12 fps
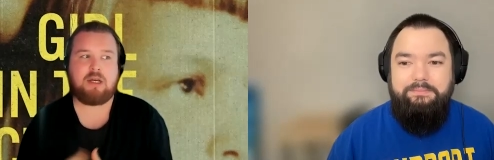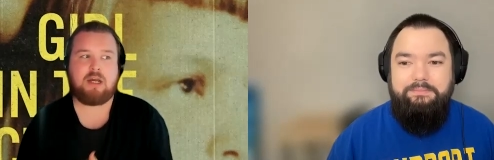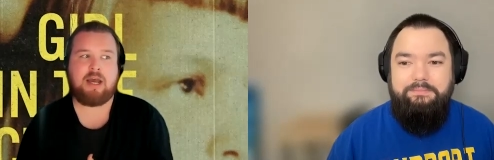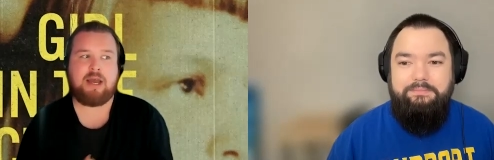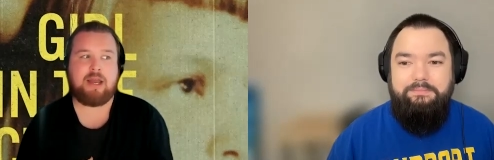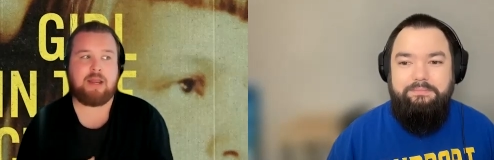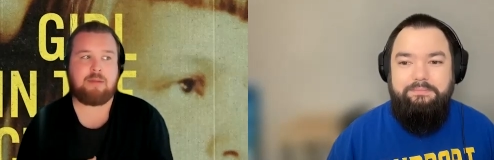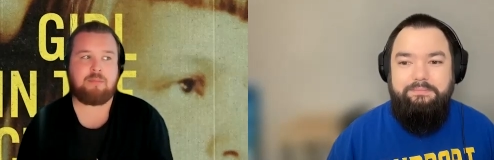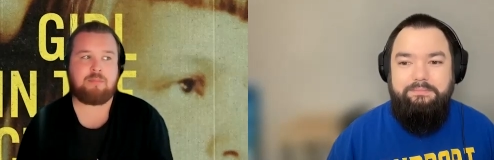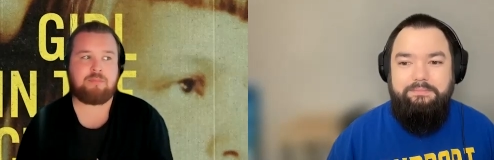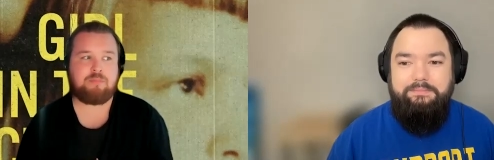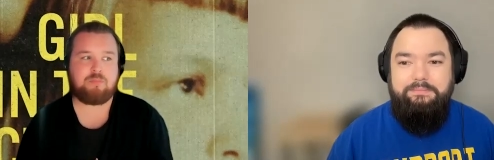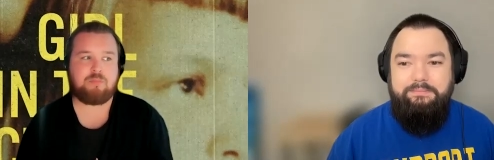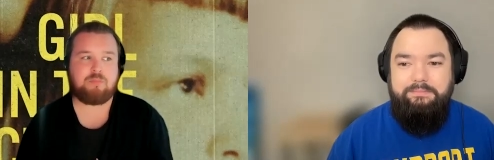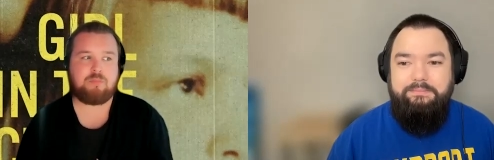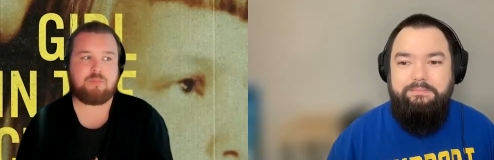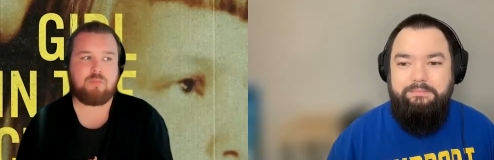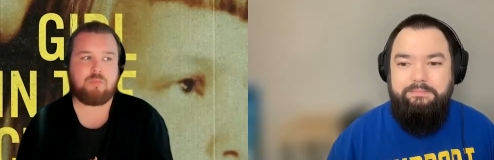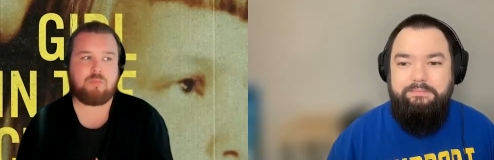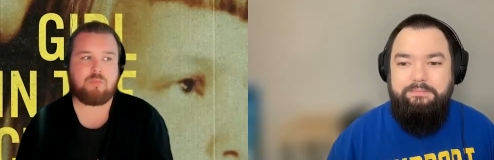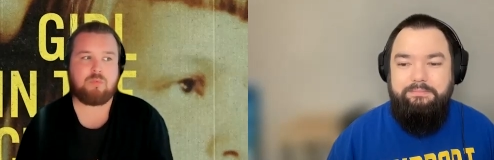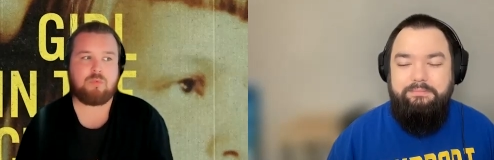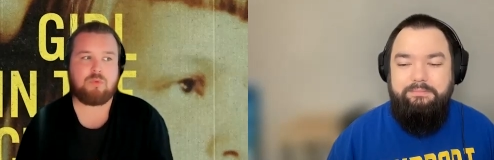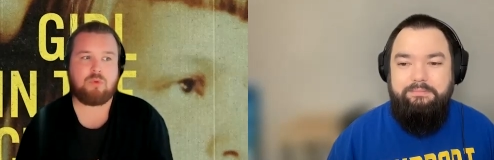Speaker 1: um,
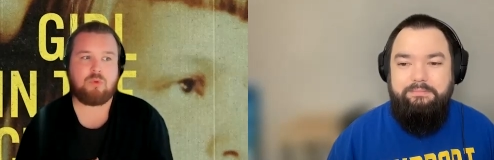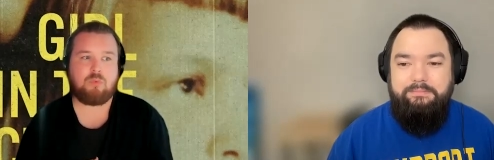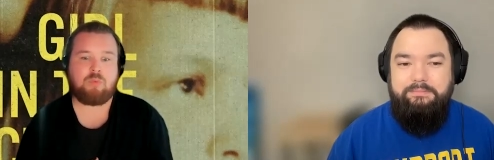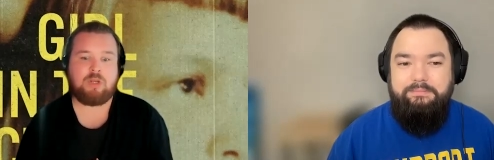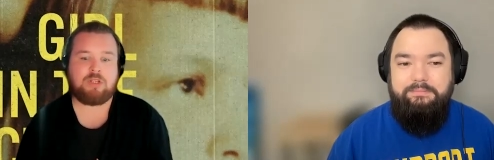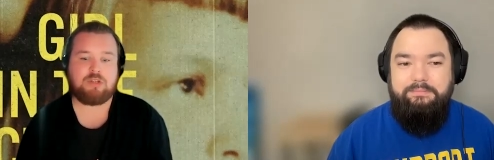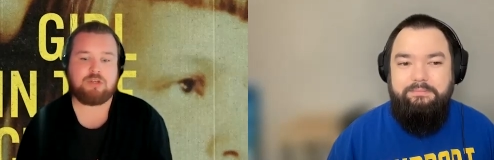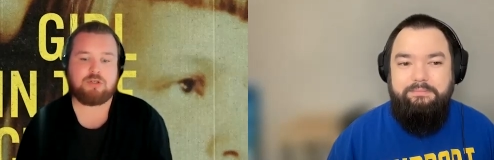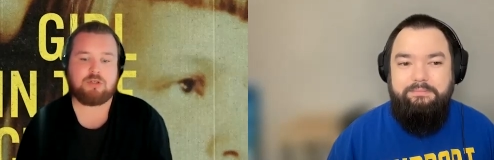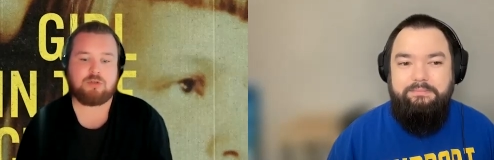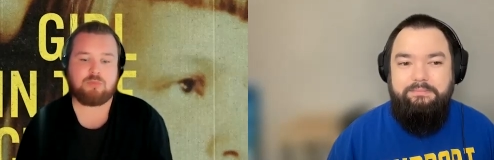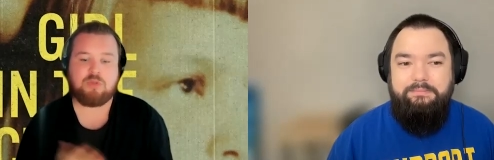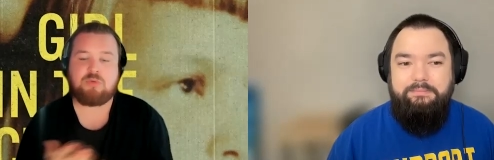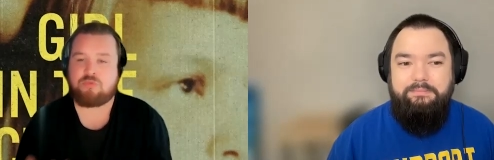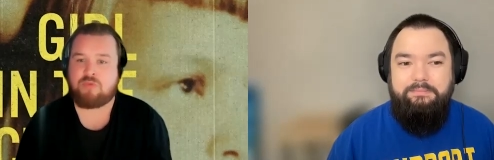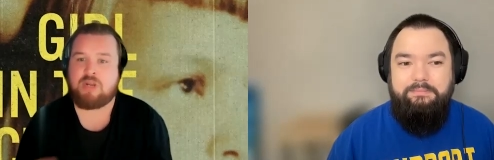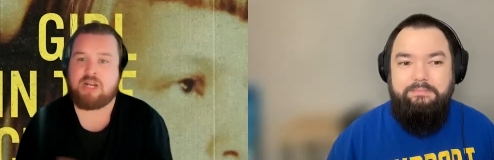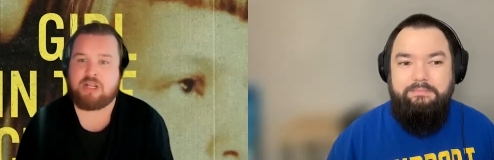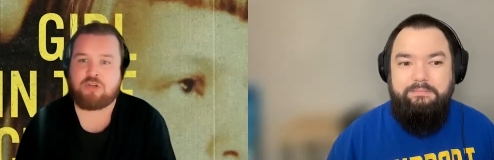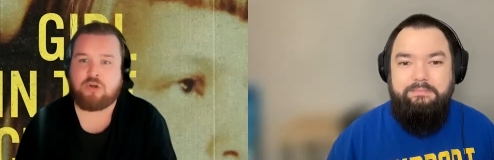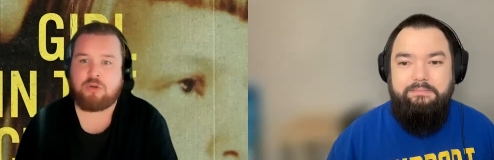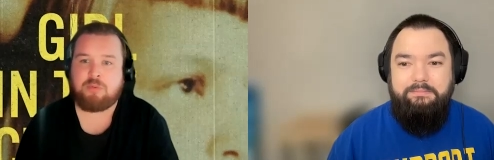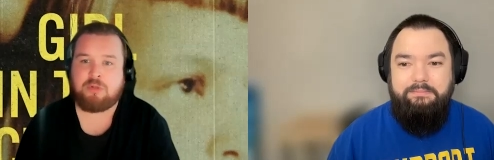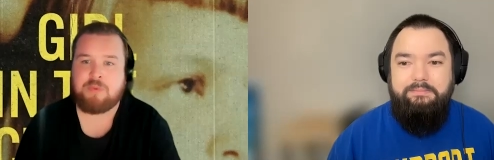which which was really
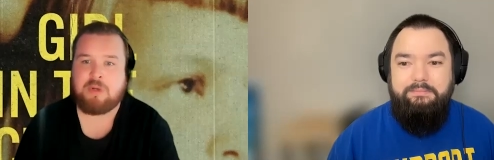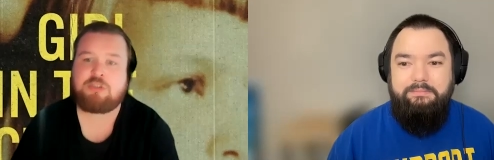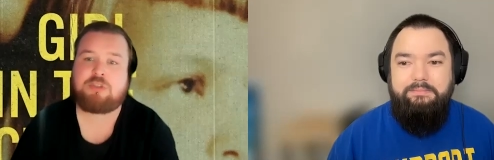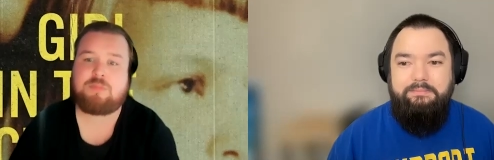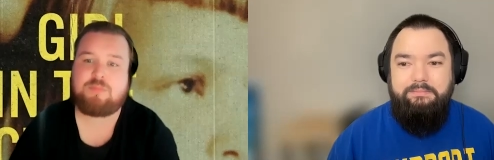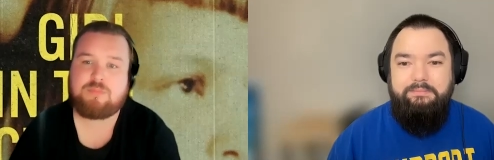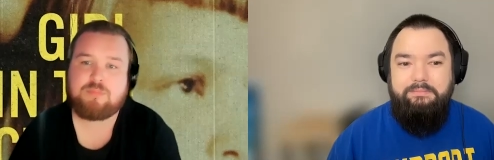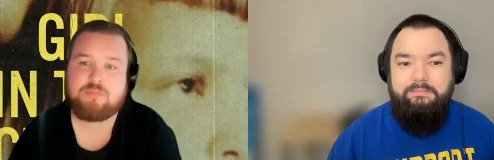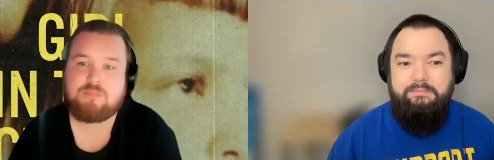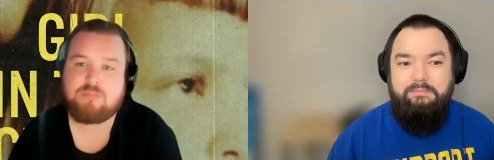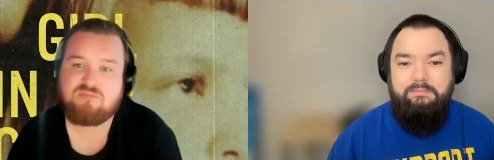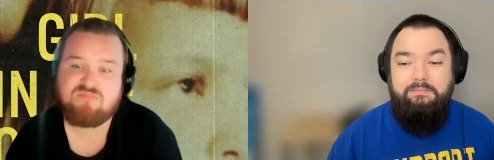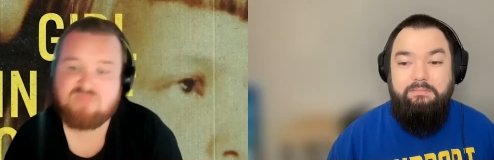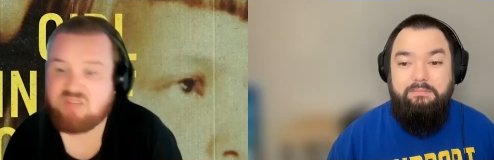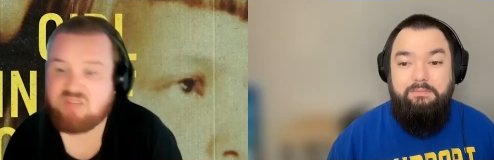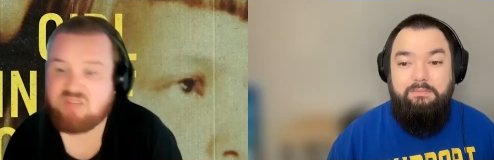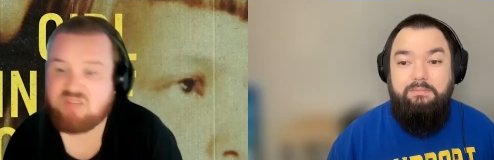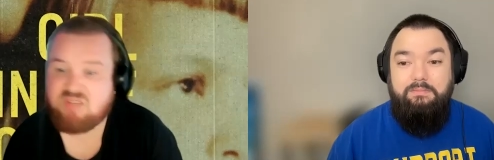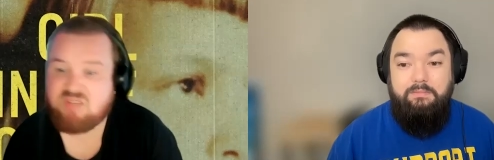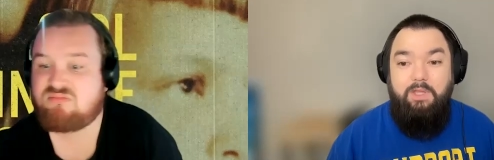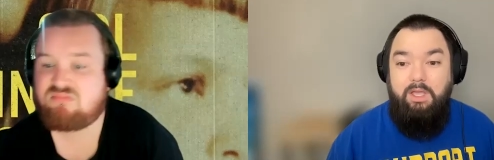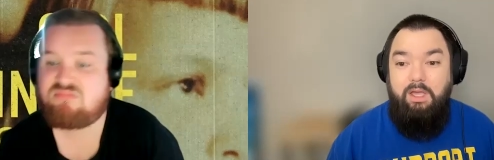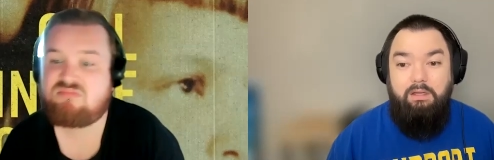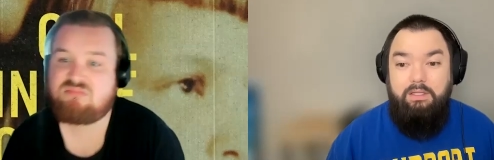enjoyable to watch. Yeah.
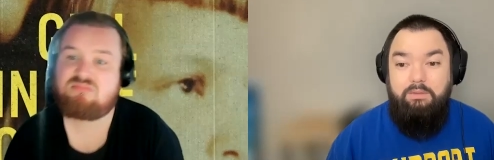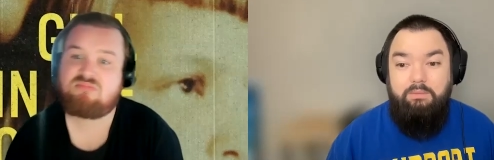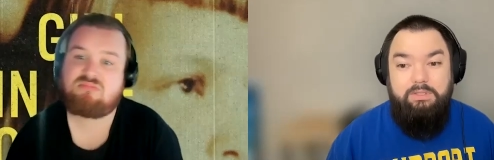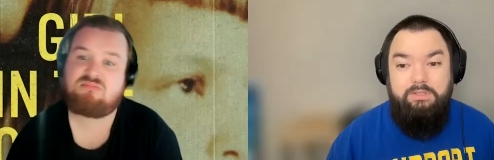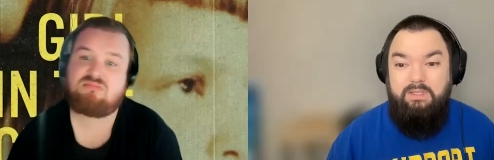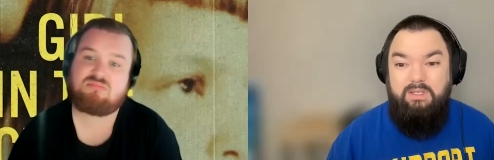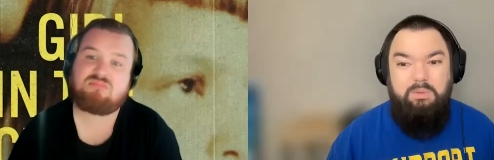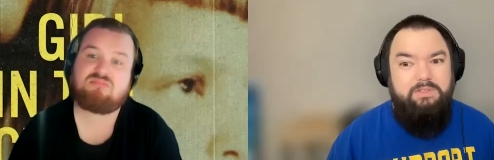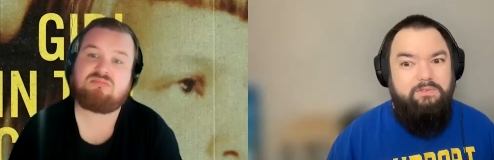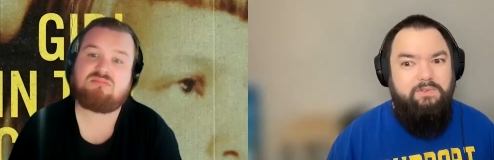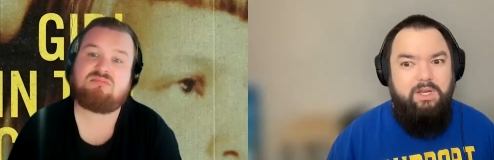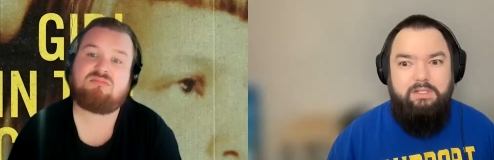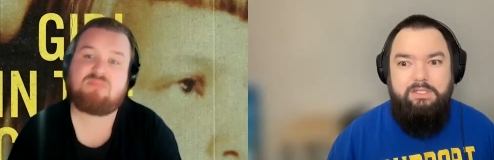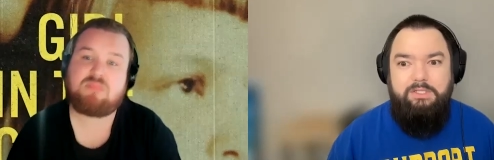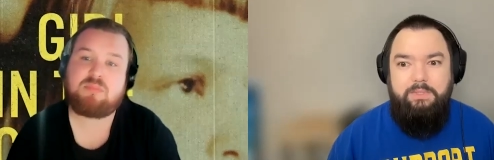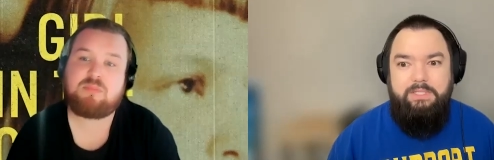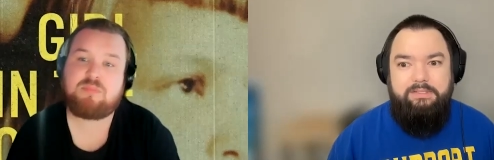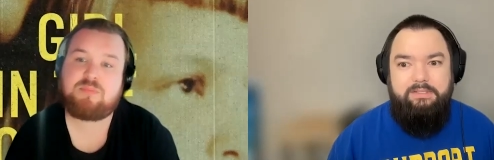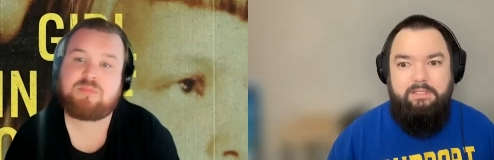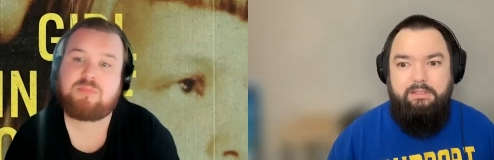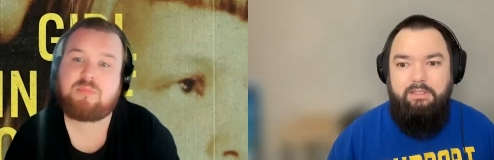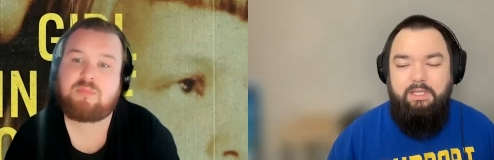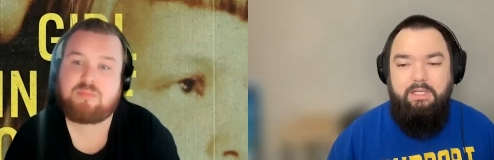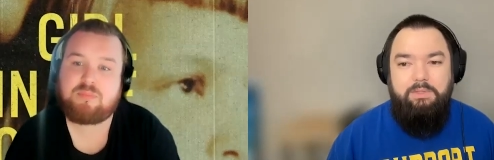
Speaker 2: Yeah, it was it was very
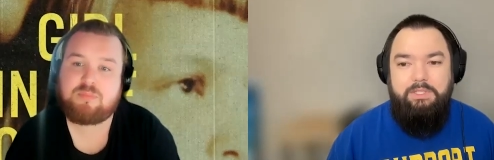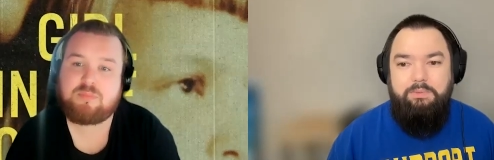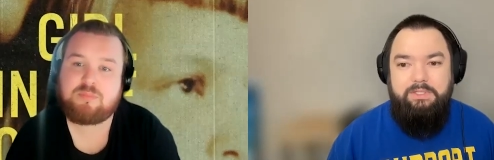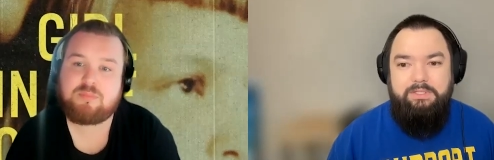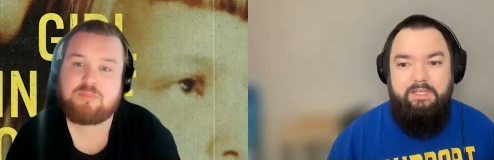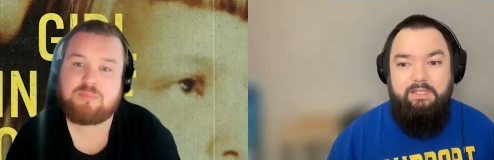twisty, which was